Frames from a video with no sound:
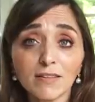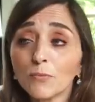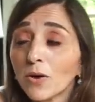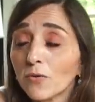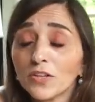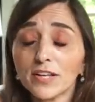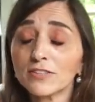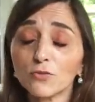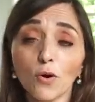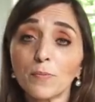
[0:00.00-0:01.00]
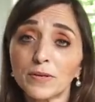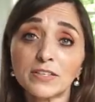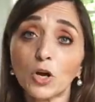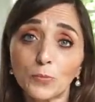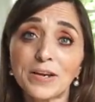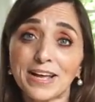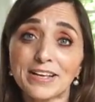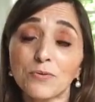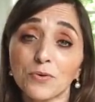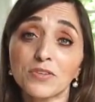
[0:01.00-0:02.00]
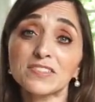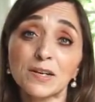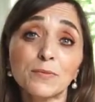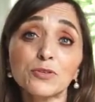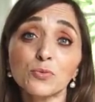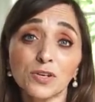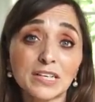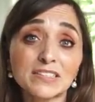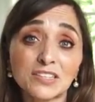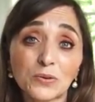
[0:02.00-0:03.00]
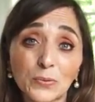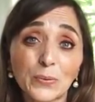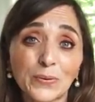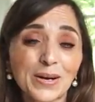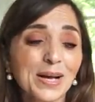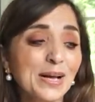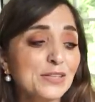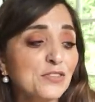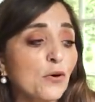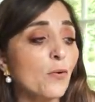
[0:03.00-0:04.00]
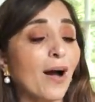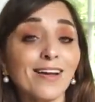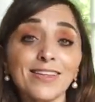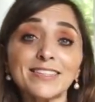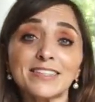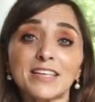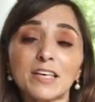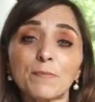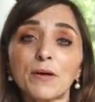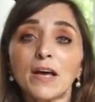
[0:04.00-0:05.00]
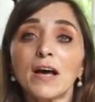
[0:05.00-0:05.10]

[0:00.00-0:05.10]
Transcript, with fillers: well, the kids grew up in Copenhagen where the summers were nice and cool. So I like to keep